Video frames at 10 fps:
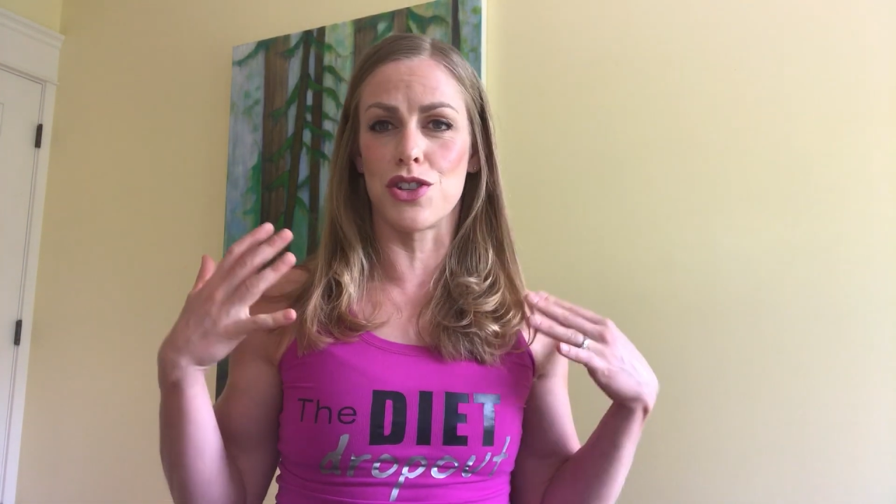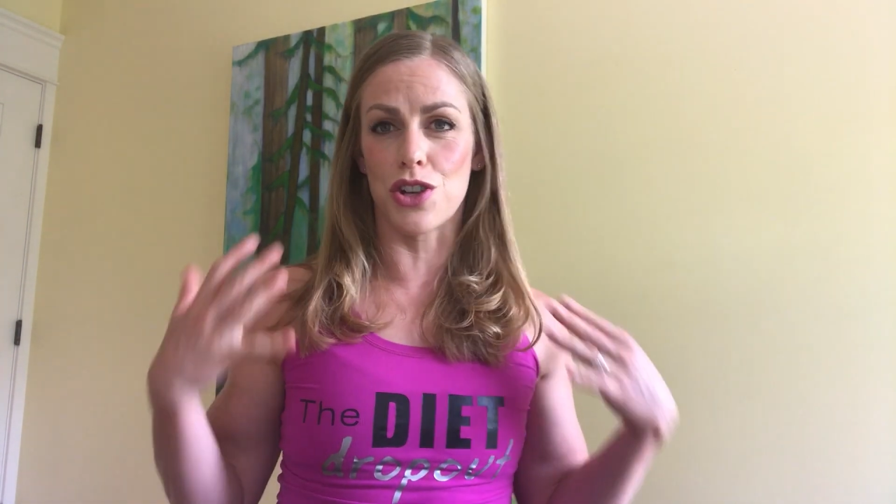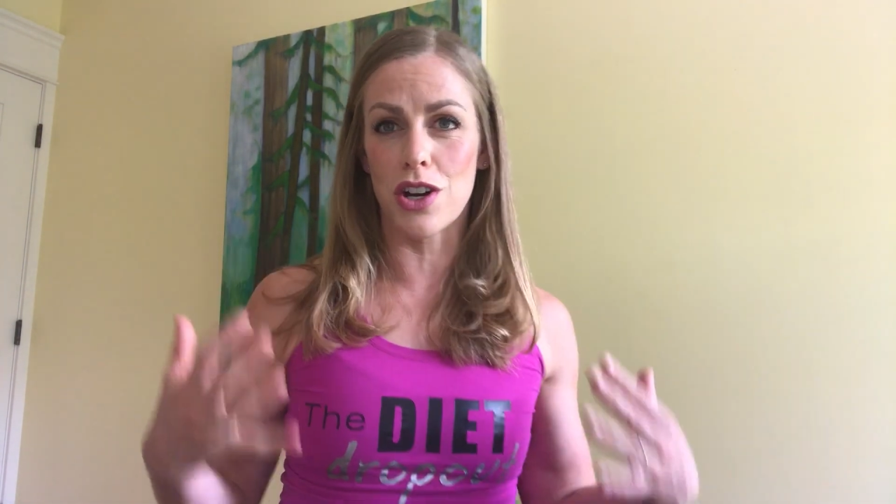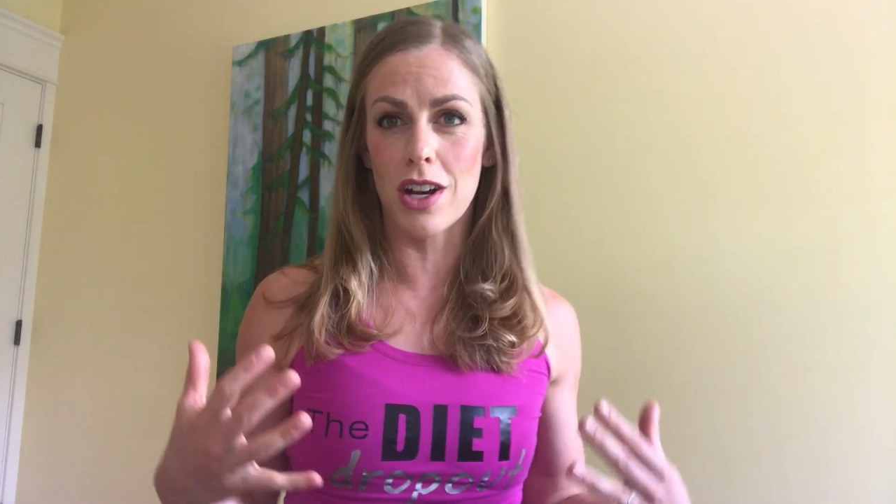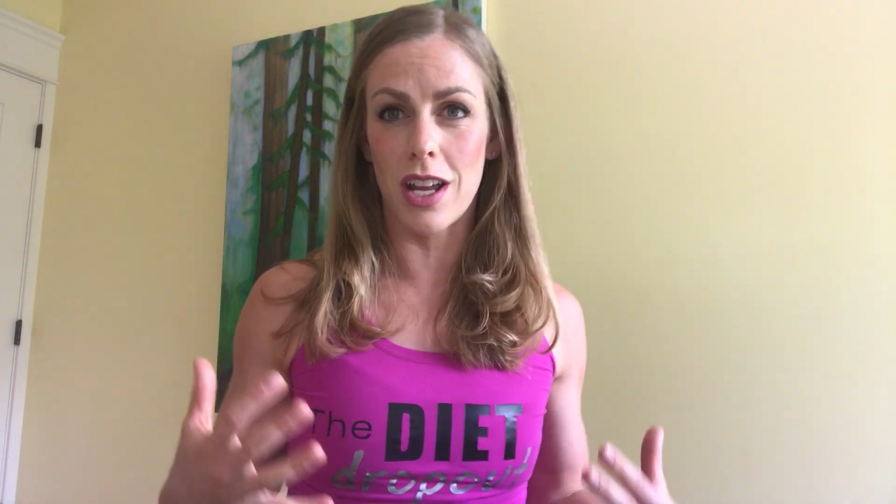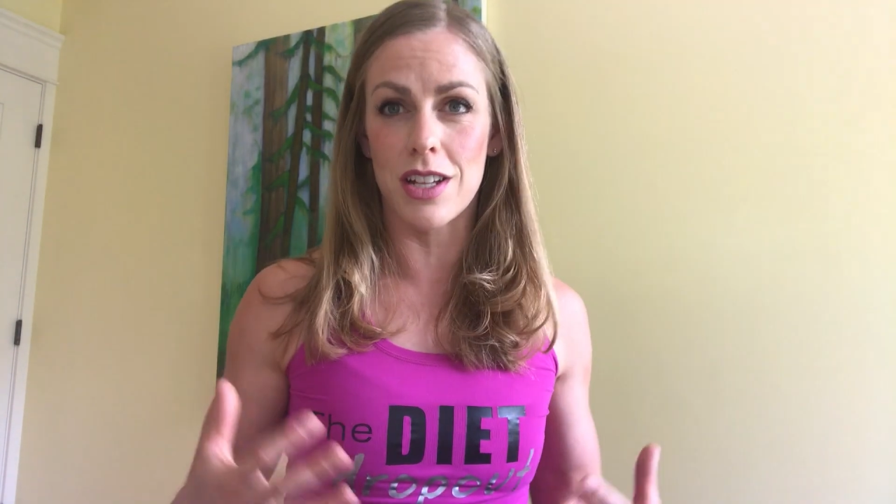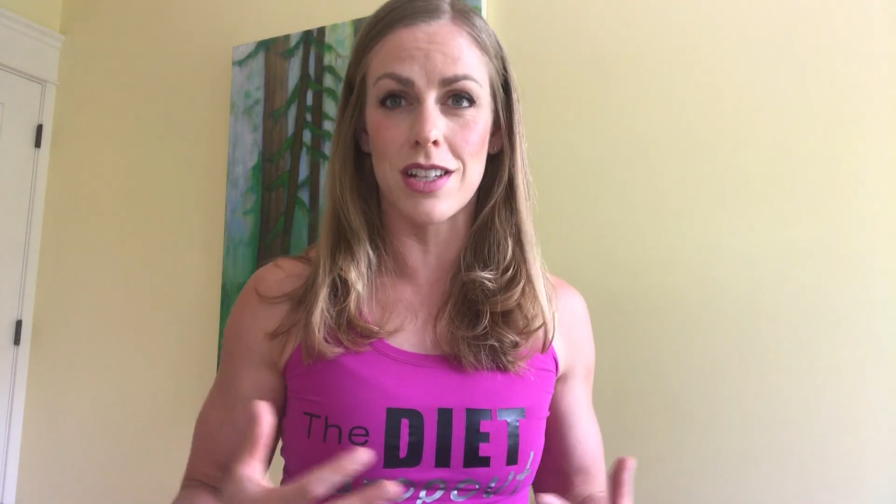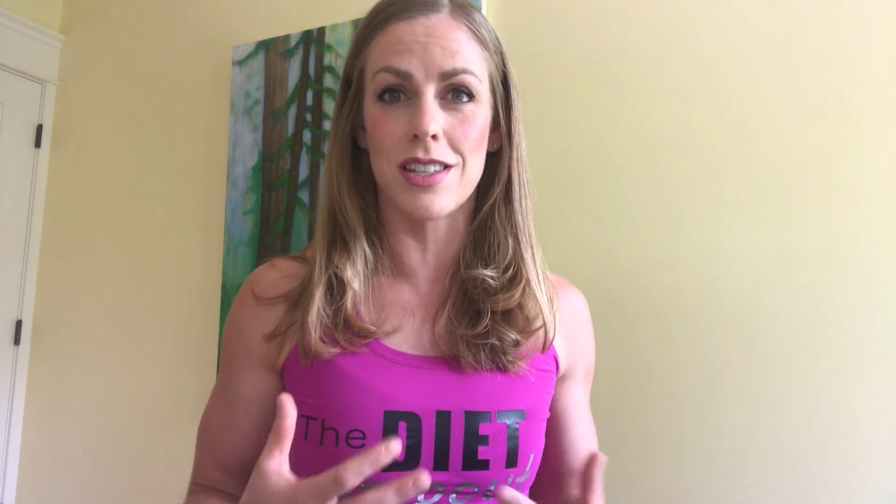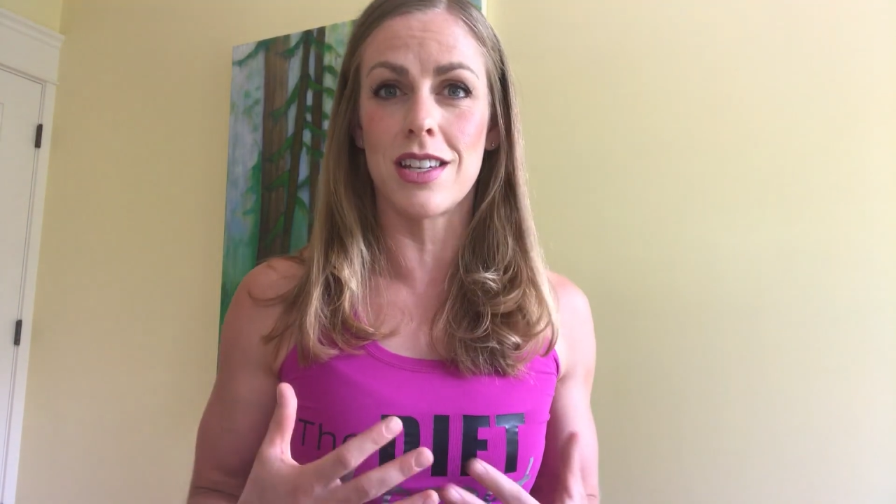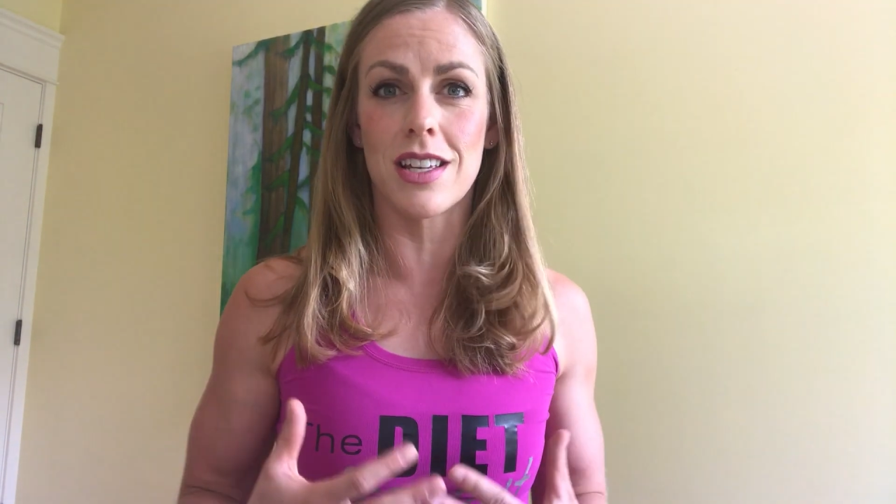journey
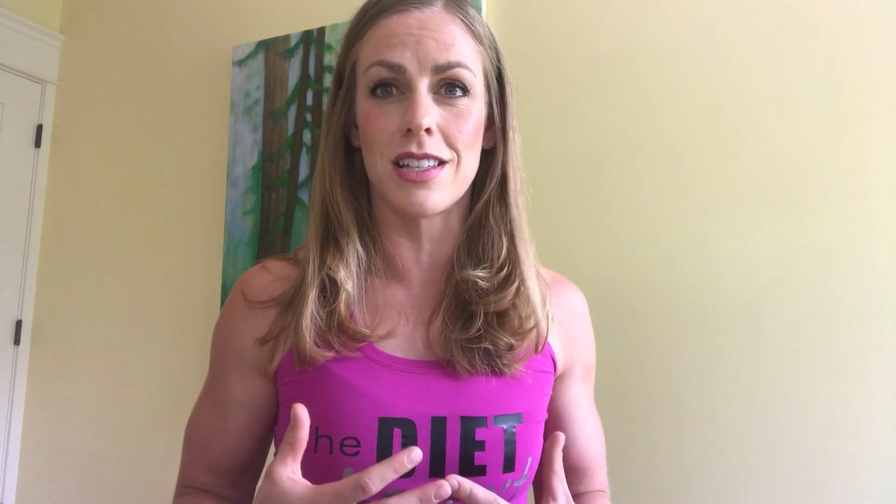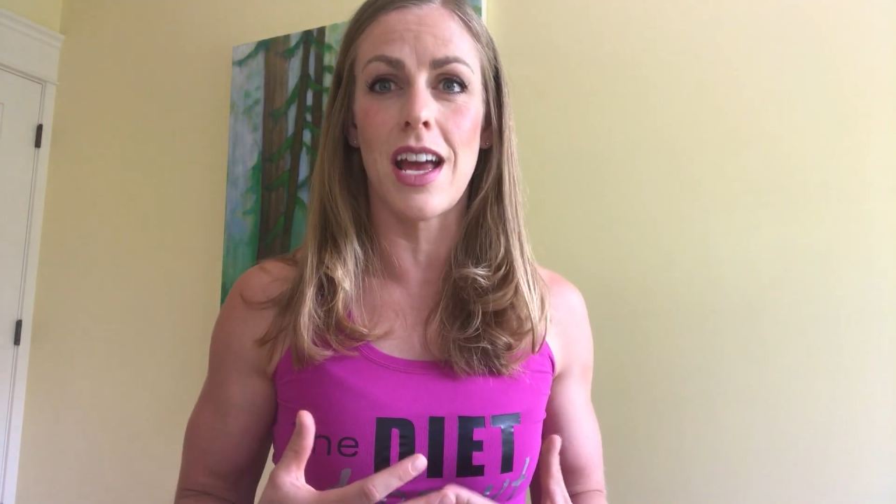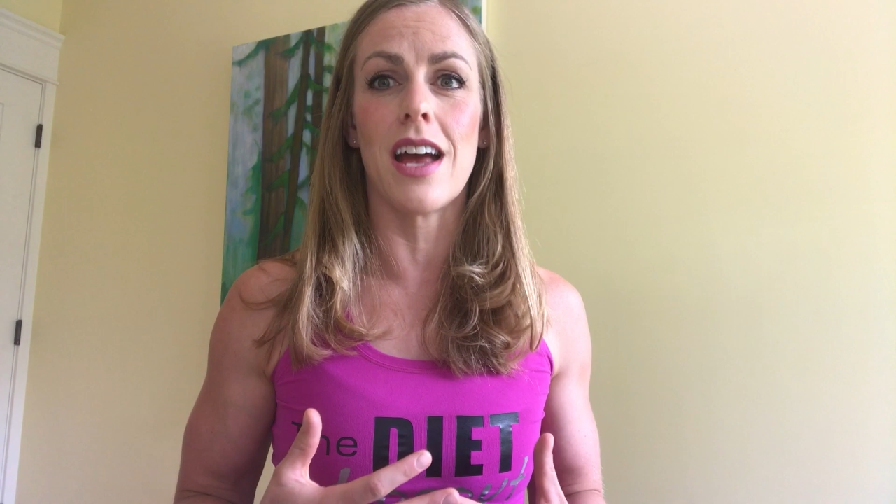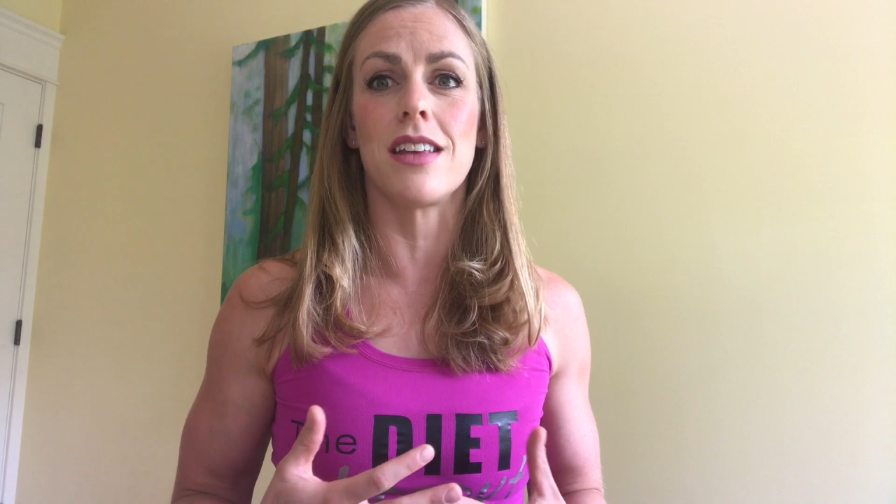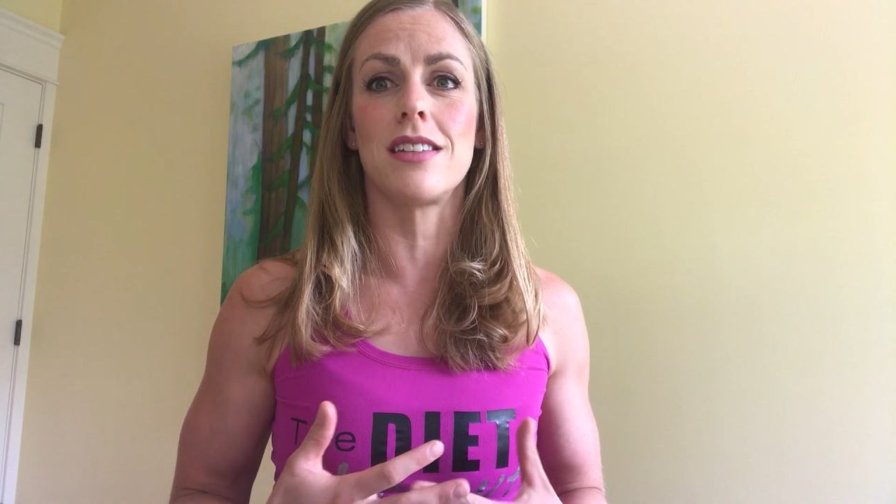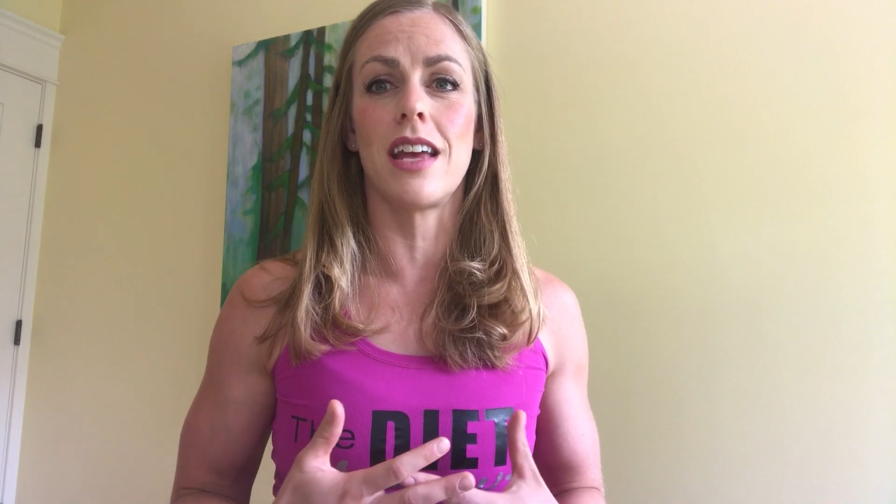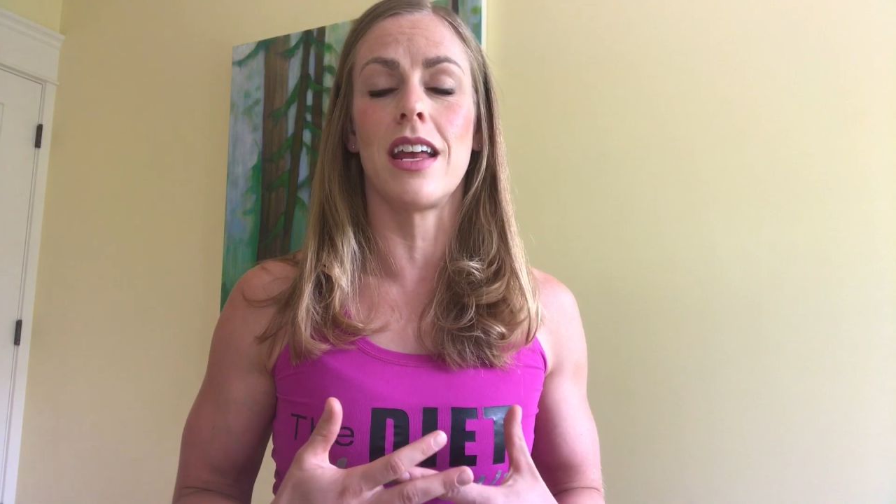to success.